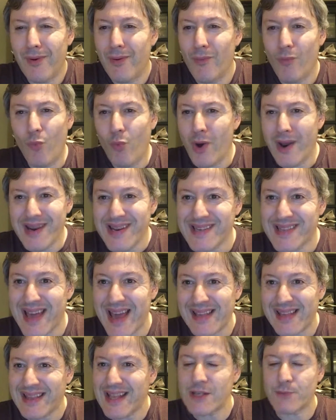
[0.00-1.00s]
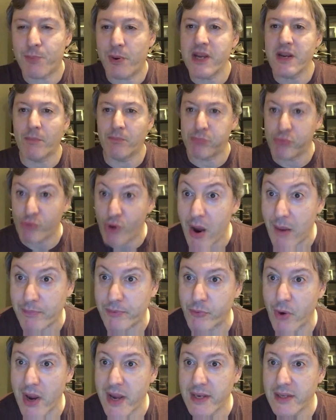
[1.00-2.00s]
What is that? That's pretty abrupt,
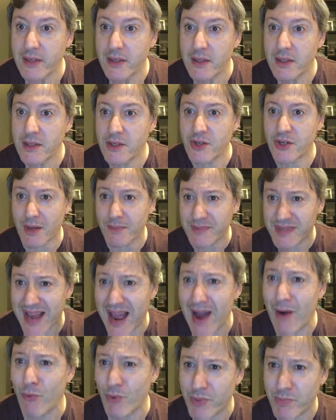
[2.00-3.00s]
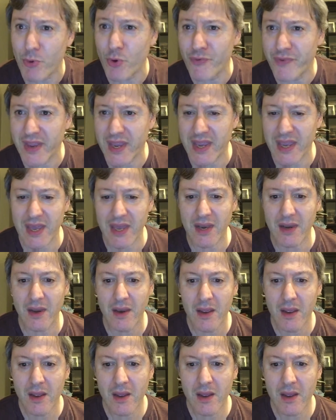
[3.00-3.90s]
right? He just comes out with moving in.